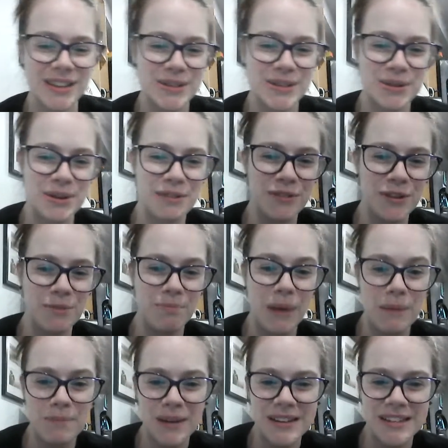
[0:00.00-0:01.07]
So if you
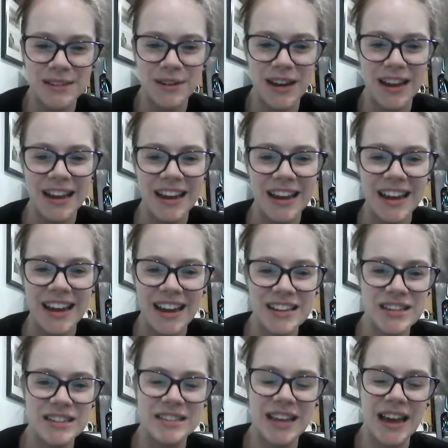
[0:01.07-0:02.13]
bump into it, it
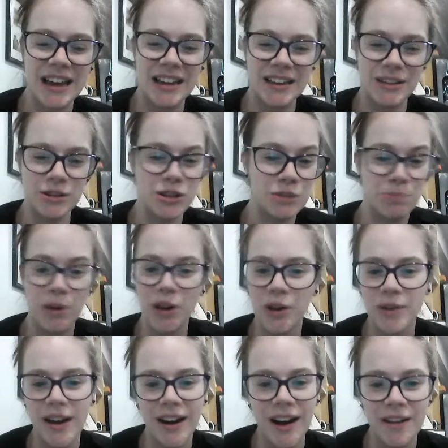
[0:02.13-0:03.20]
just you just pull it
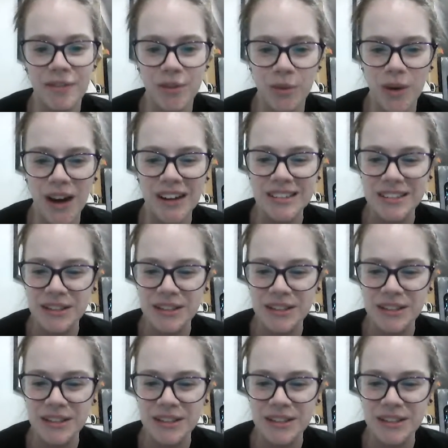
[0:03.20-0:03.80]
right off the wall.